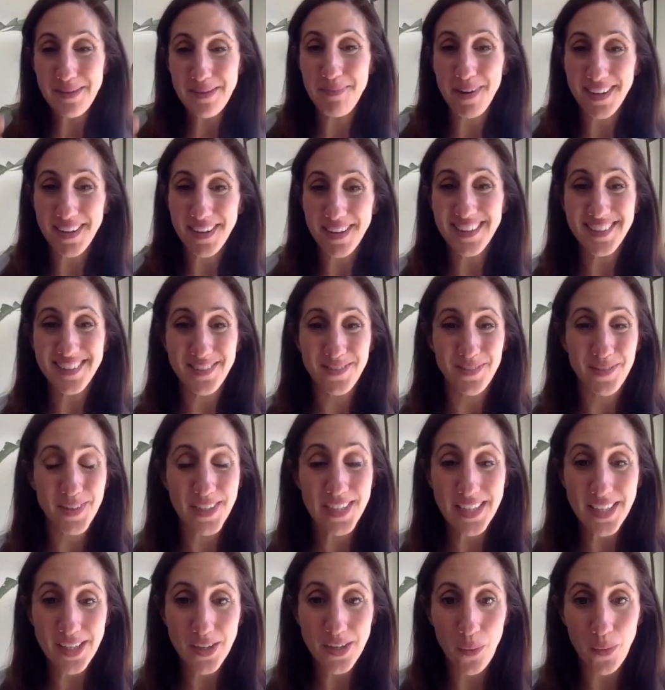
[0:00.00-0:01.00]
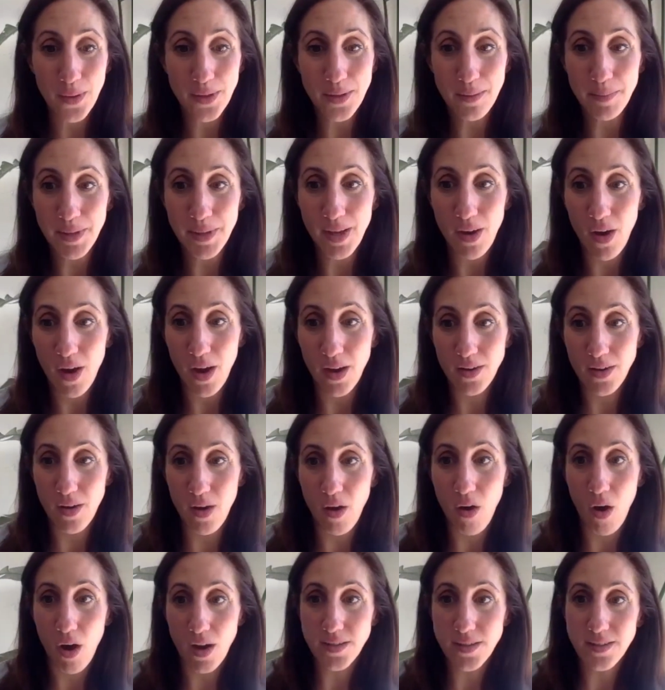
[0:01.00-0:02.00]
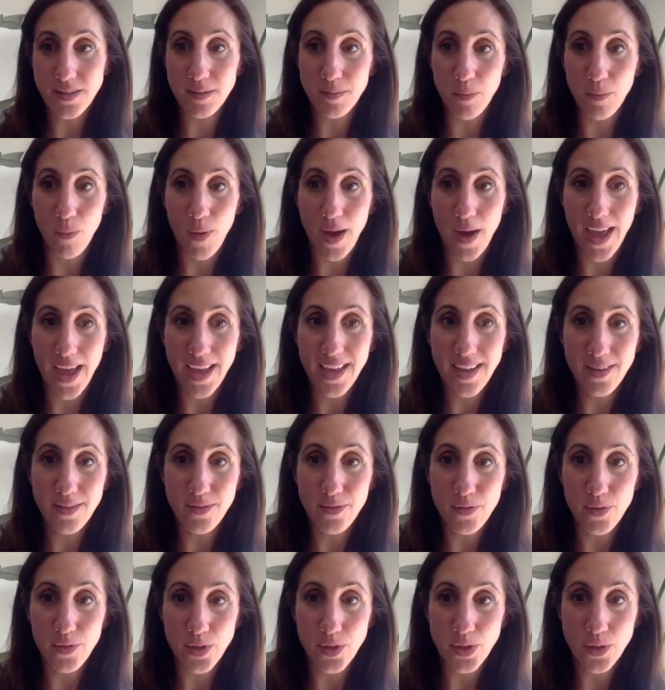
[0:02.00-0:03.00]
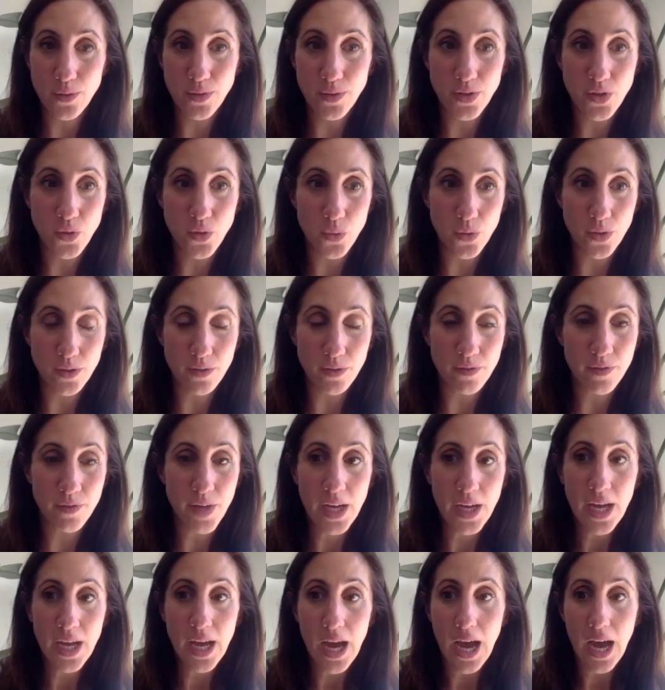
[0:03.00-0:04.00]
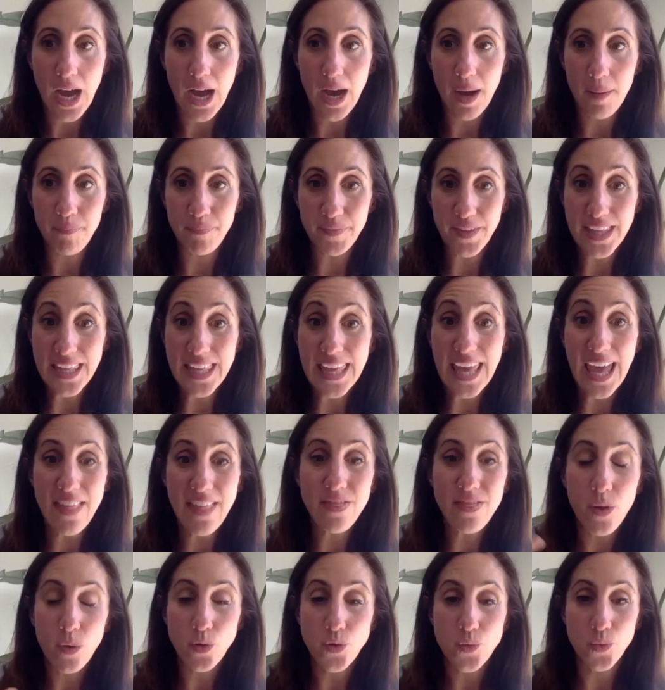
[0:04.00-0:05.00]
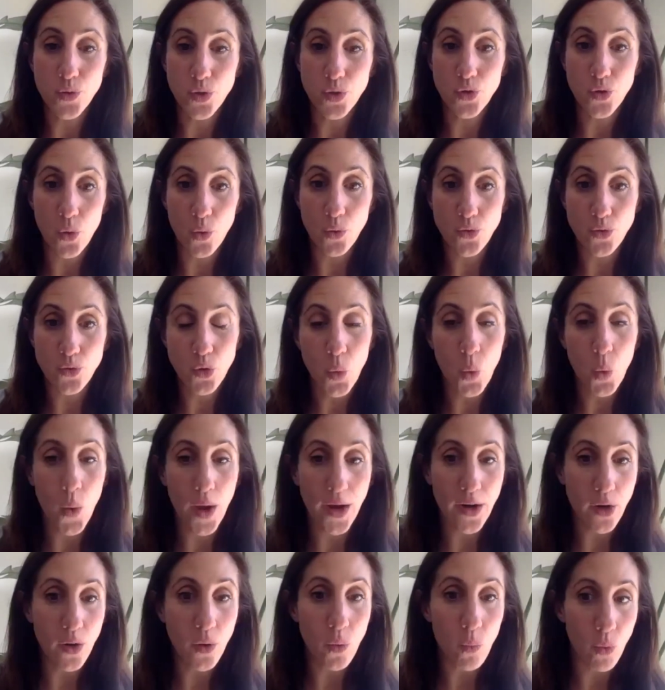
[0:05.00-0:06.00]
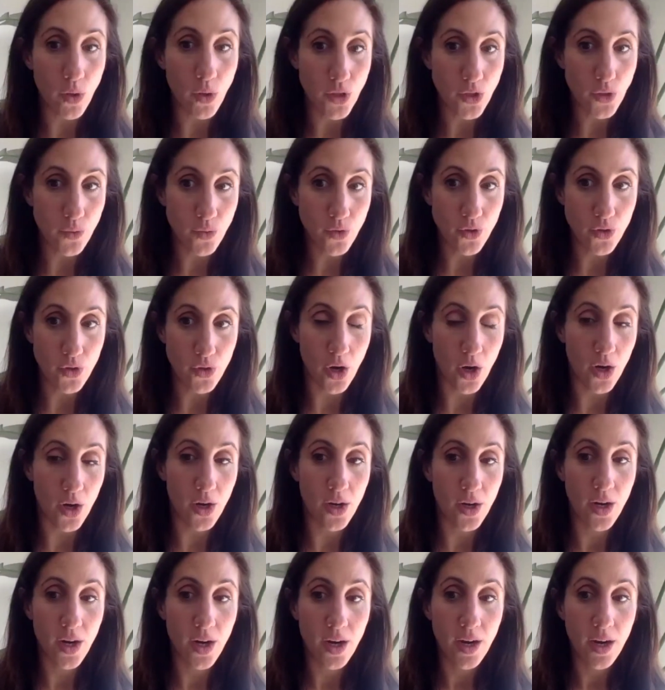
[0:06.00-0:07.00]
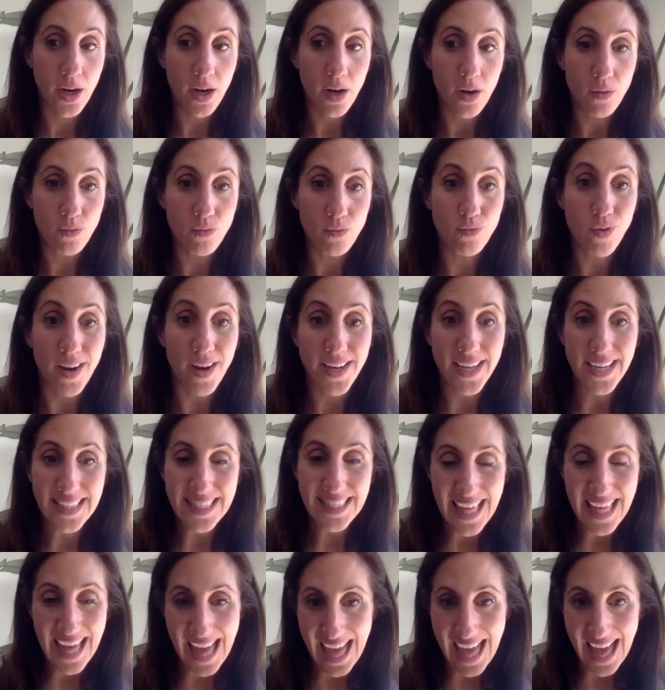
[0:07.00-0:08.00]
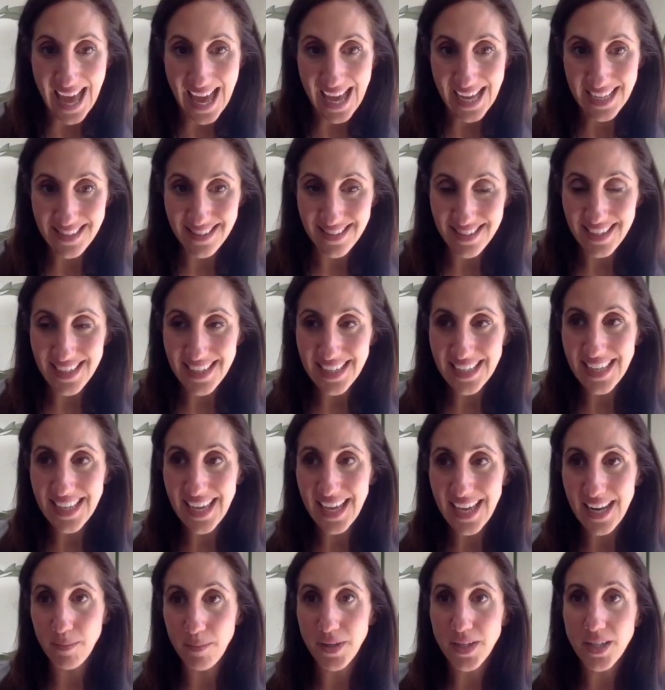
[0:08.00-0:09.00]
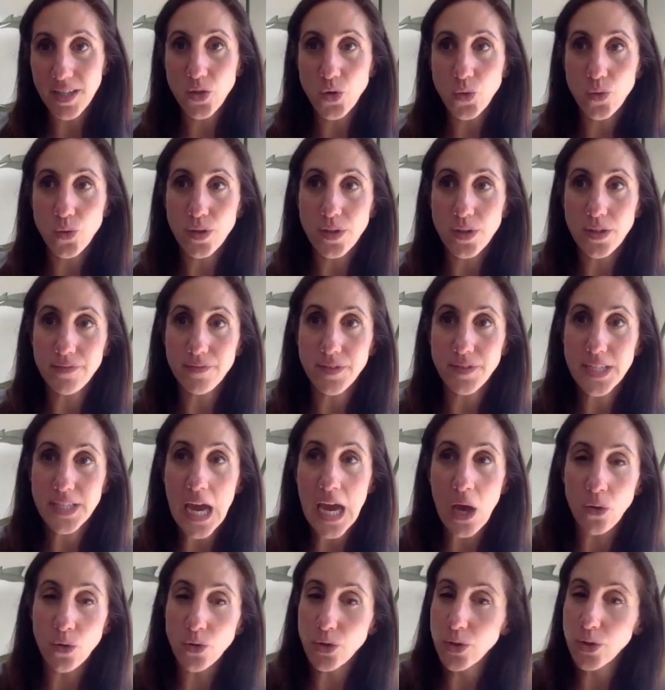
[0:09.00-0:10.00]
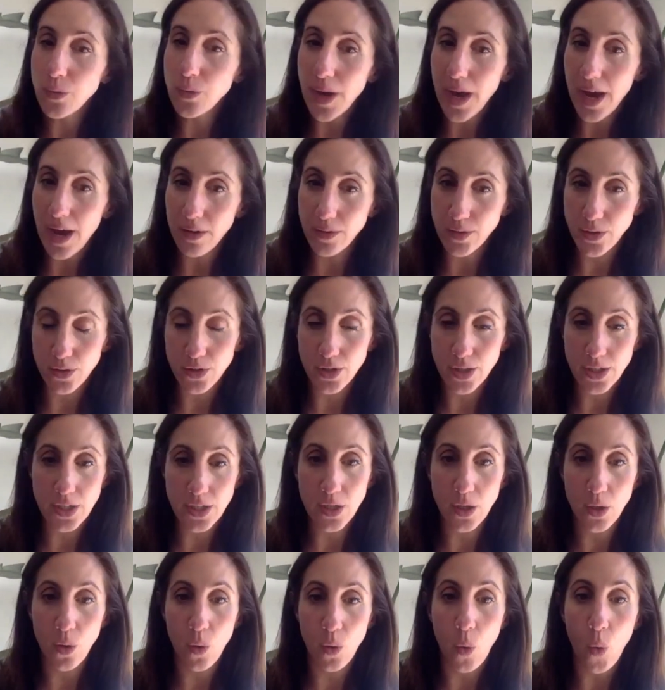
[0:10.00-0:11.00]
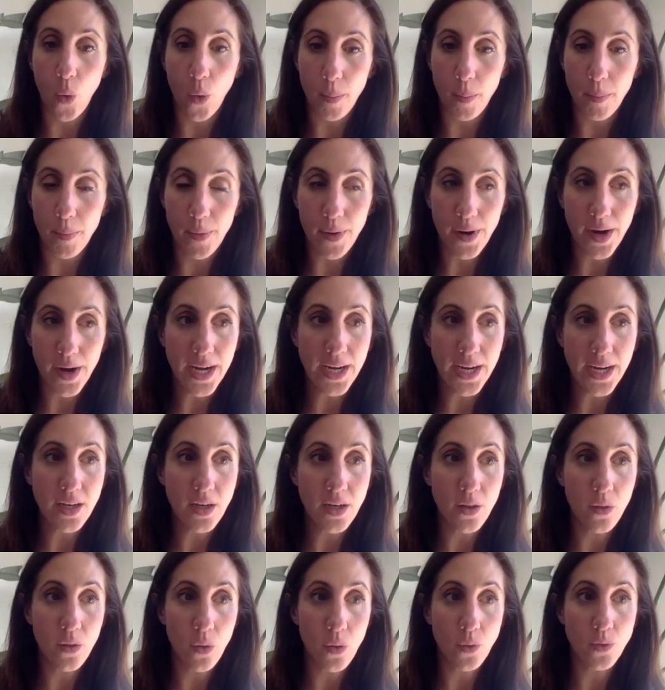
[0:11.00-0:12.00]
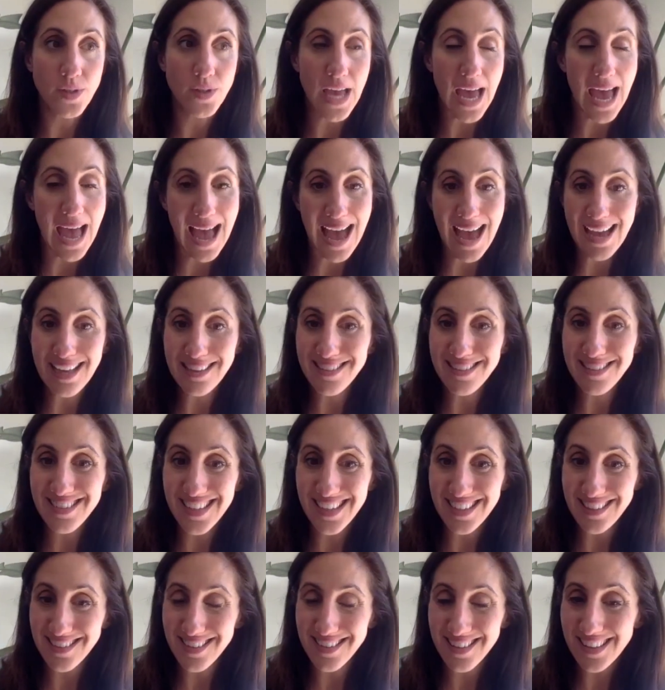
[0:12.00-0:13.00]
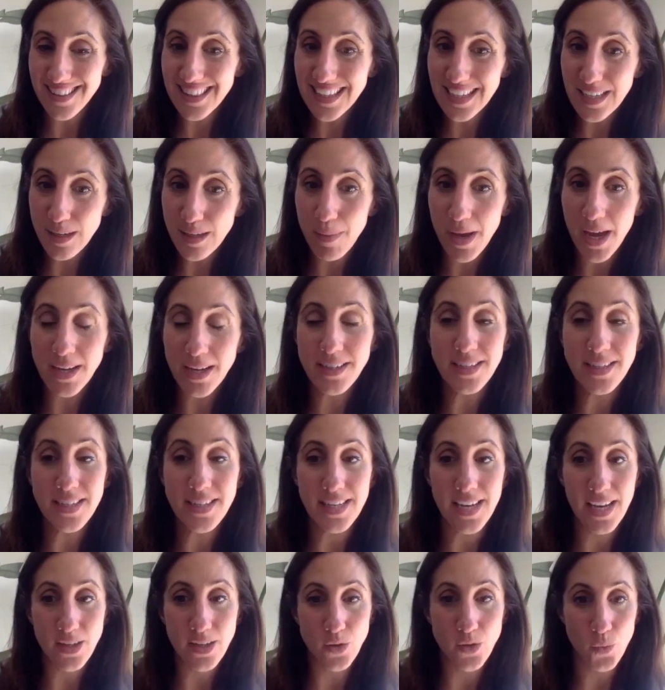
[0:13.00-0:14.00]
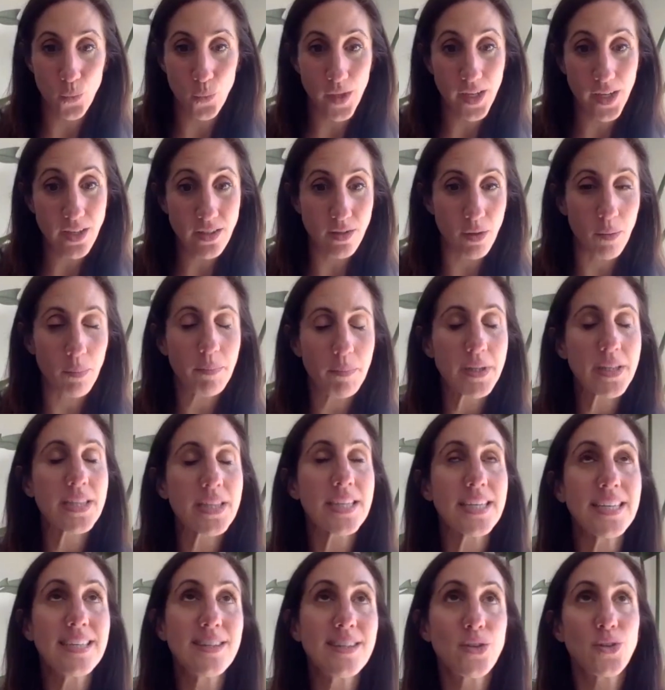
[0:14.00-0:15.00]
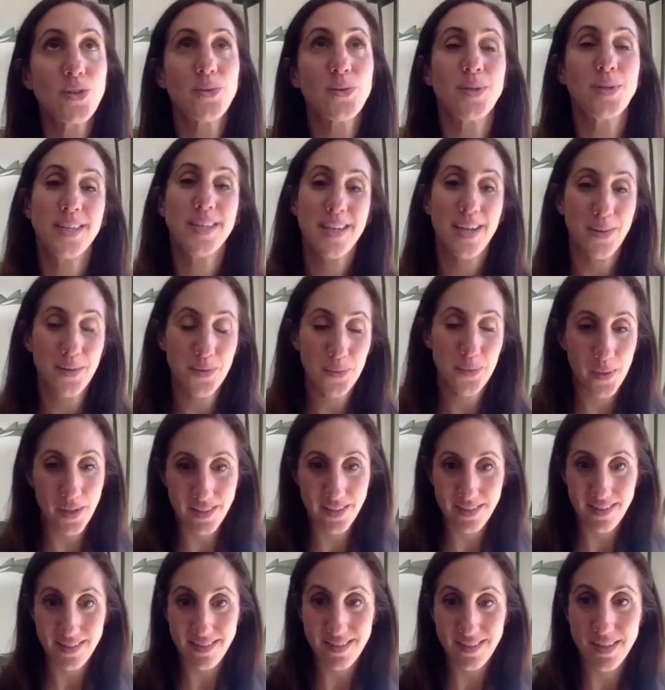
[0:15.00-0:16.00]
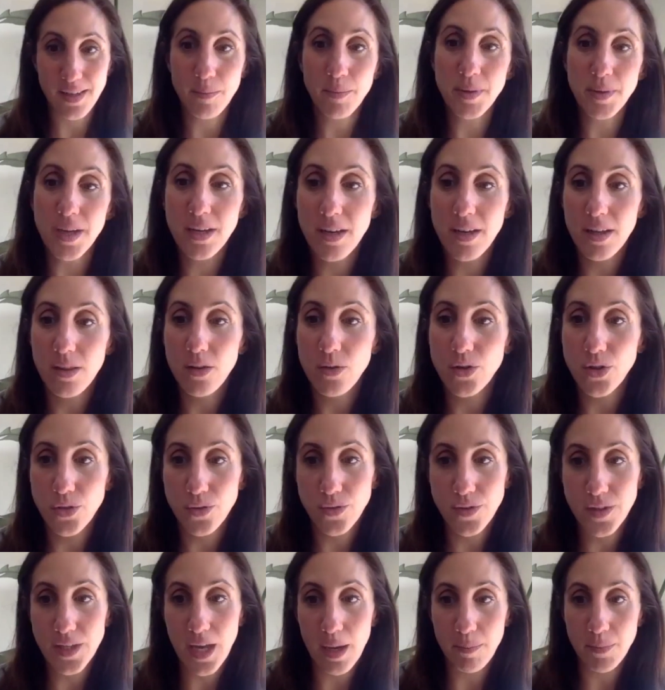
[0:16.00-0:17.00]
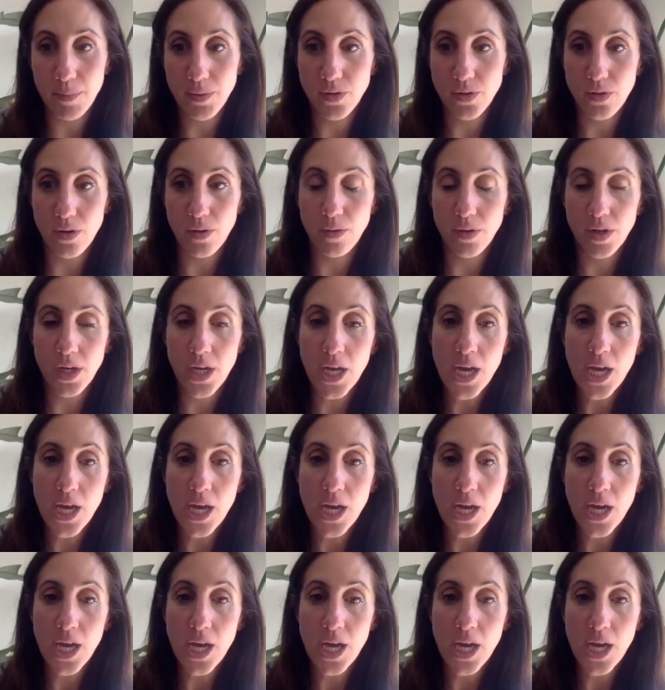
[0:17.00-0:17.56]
money is really going to be an awesome way for you to sort of get those results quicker once you start running the ads. And again, I'm going to sort of tell you how you're going to incorporate those ads into the lead magnet next week. So please tune in next week, because it's going to be another juicy episode.